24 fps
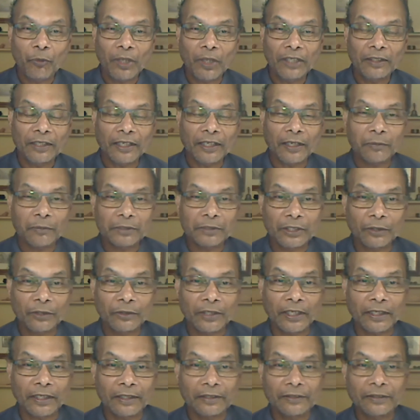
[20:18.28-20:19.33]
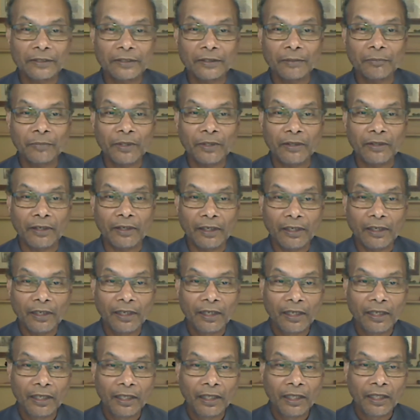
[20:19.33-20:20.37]
day I was looking into the mirror
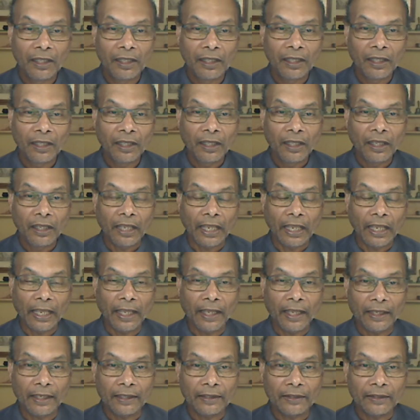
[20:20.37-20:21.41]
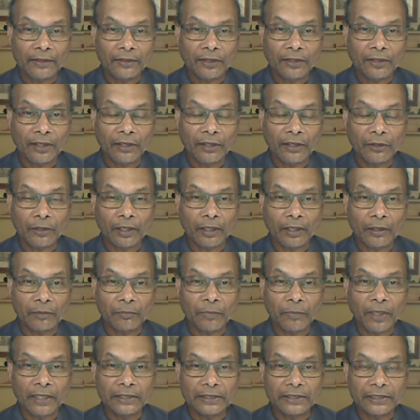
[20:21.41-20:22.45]
and looking at
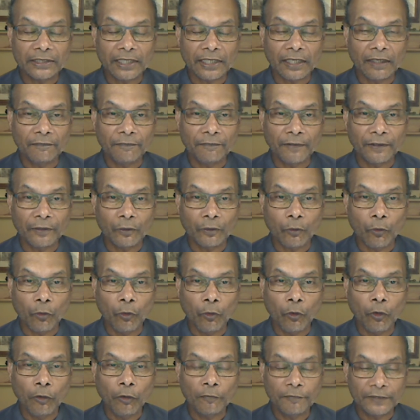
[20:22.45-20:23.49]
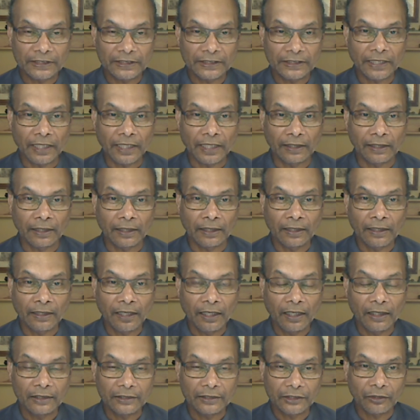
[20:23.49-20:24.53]
myself, and all of a sudden
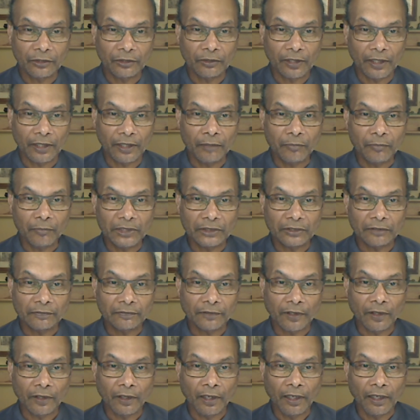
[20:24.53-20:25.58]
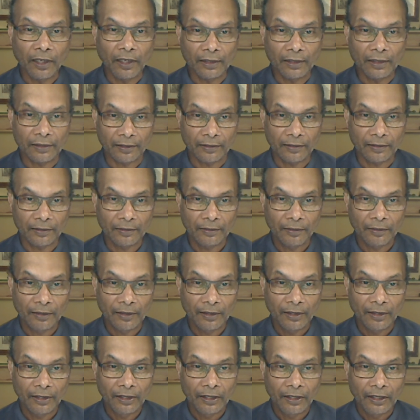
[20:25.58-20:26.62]
I saw the image of Goliath.
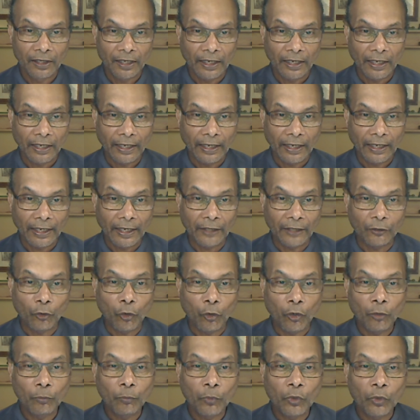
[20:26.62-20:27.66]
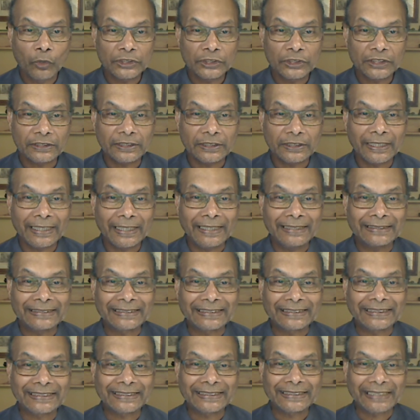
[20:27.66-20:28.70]
And almost
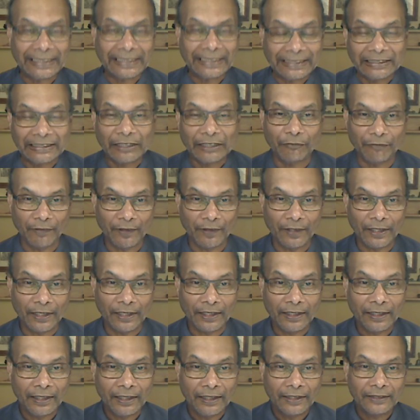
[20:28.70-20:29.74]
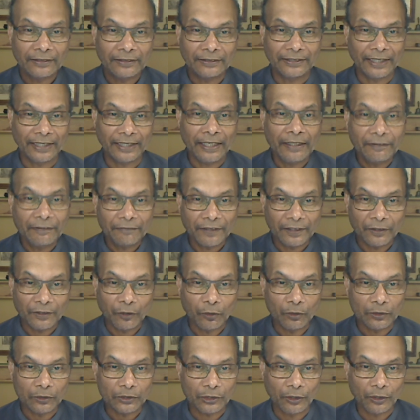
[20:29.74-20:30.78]
instinctively, David
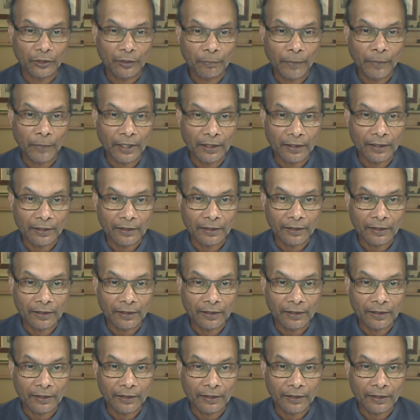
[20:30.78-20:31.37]
also appeared.